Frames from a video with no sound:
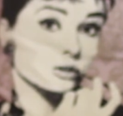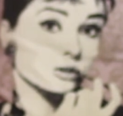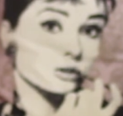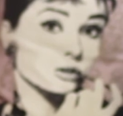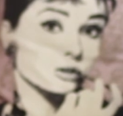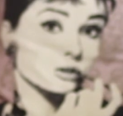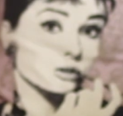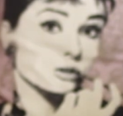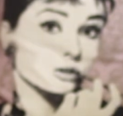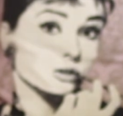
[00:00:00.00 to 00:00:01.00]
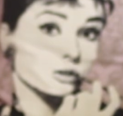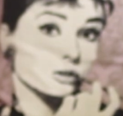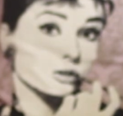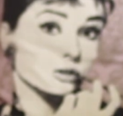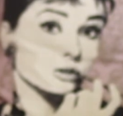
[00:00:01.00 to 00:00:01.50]

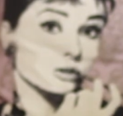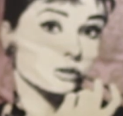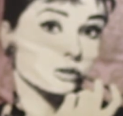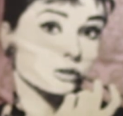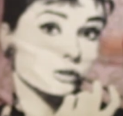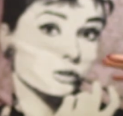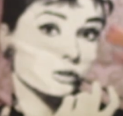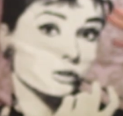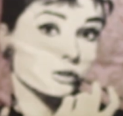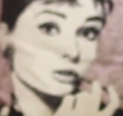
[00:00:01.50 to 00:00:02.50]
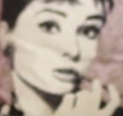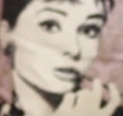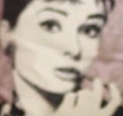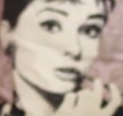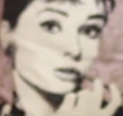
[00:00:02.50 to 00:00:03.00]

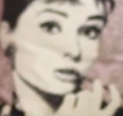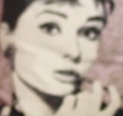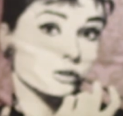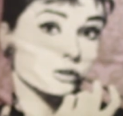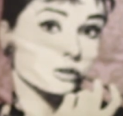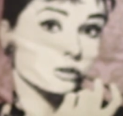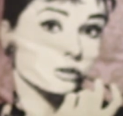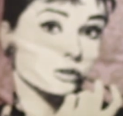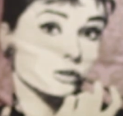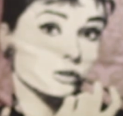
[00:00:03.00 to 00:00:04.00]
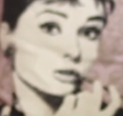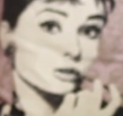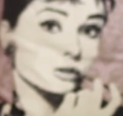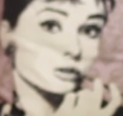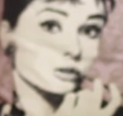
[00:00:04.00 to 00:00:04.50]

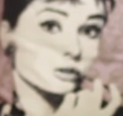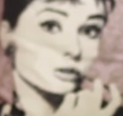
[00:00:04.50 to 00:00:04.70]
[no speech]